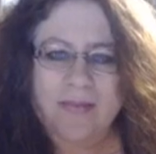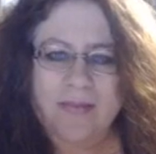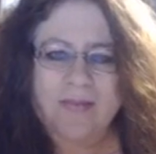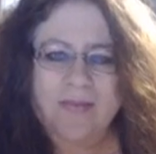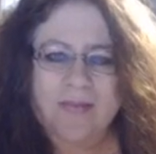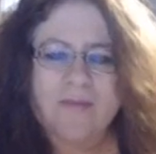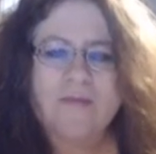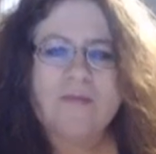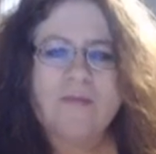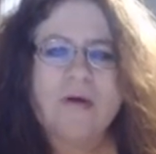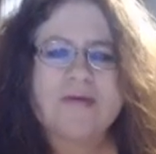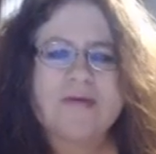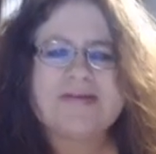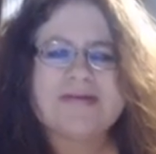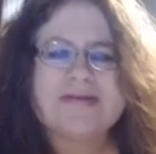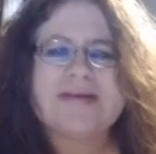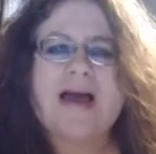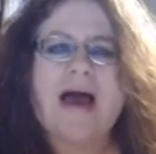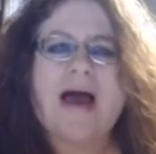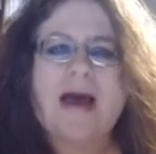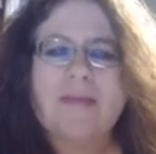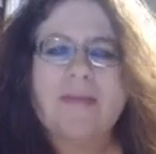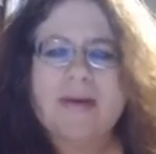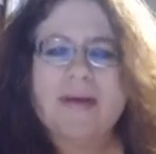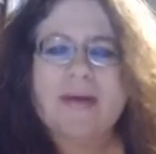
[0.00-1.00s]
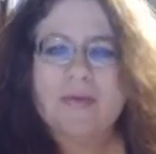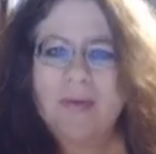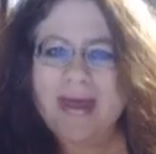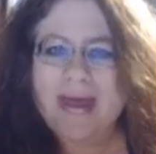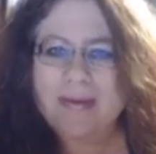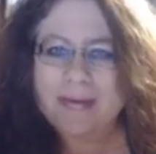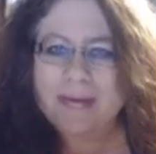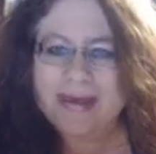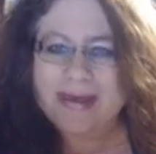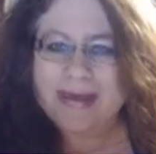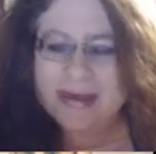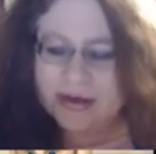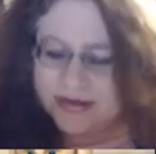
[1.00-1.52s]
the most common way
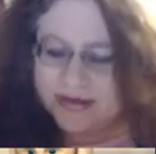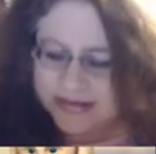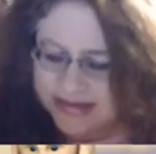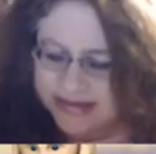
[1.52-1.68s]
we hear